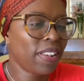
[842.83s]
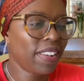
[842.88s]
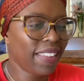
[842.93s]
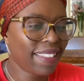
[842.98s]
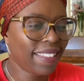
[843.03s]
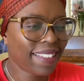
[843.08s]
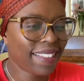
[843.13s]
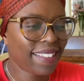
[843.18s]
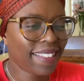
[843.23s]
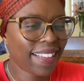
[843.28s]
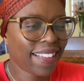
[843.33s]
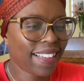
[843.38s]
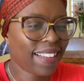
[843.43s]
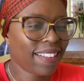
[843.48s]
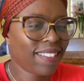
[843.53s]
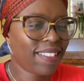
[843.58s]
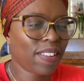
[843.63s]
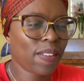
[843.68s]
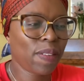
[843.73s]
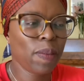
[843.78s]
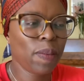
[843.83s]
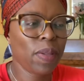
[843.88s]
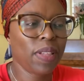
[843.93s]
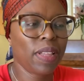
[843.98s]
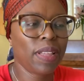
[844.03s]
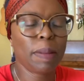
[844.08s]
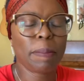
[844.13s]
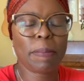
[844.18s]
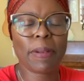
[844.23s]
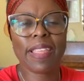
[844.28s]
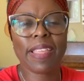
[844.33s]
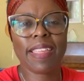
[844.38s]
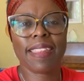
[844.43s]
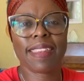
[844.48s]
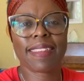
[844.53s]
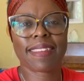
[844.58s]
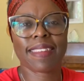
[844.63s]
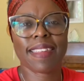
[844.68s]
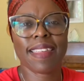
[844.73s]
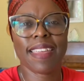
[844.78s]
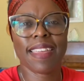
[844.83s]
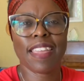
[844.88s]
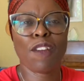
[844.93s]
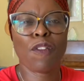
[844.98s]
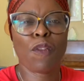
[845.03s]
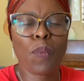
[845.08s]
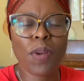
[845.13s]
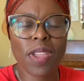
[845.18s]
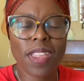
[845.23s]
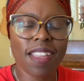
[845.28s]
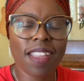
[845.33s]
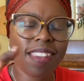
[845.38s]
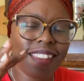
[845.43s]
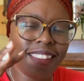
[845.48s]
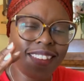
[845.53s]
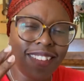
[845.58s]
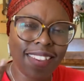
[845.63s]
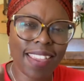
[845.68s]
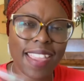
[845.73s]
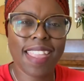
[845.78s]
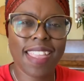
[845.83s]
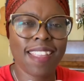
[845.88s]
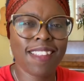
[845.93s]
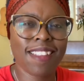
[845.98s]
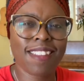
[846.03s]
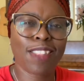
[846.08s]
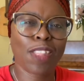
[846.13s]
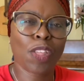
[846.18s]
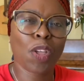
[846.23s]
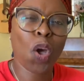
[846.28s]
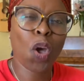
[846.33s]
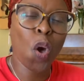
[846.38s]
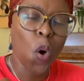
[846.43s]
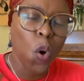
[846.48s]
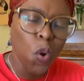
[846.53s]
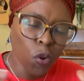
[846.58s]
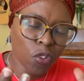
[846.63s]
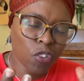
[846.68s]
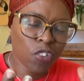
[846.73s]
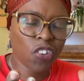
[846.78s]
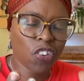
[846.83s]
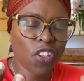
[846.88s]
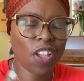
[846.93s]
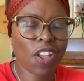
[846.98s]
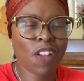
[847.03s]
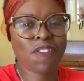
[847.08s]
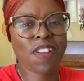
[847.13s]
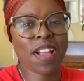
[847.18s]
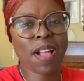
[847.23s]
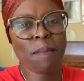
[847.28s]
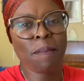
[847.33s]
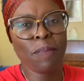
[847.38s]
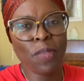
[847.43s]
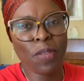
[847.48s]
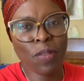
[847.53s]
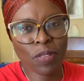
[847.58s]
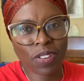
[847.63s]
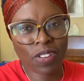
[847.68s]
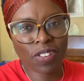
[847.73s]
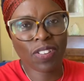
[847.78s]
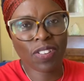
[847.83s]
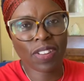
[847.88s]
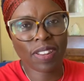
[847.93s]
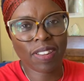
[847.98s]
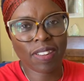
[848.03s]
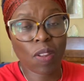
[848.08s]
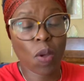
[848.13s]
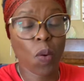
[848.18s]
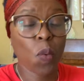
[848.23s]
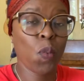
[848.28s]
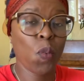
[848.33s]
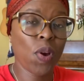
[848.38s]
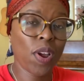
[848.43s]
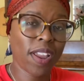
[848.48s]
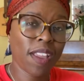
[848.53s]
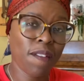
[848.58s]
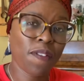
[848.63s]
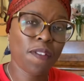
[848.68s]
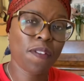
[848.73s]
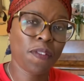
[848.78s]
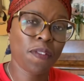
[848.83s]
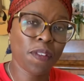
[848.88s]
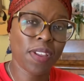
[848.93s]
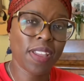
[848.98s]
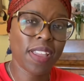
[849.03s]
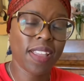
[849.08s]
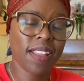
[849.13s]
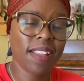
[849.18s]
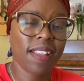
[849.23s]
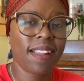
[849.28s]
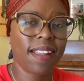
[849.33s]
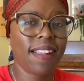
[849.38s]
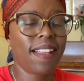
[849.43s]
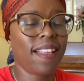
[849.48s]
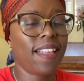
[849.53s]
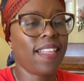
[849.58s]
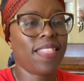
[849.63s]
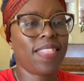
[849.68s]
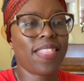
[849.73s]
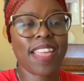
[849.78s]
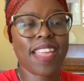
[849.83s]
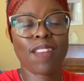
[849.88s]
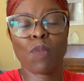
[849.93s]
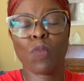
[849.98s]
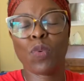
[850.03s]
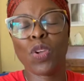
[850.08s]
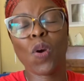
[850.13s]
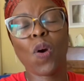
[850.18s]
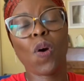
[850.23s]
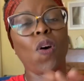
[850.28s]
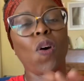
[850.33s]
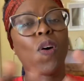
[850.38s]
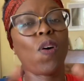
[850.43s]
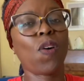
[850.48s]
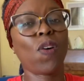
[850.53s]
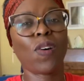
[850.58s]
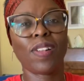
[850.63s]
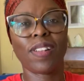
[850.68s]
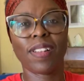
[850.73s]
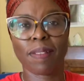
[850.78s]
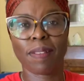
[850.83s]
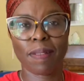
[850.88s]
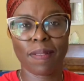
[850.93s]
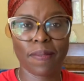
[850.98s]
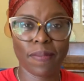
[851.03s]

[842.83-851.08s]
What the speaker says: needs to charge. So please, if we're going to change the culture around musicians working for free, then we all,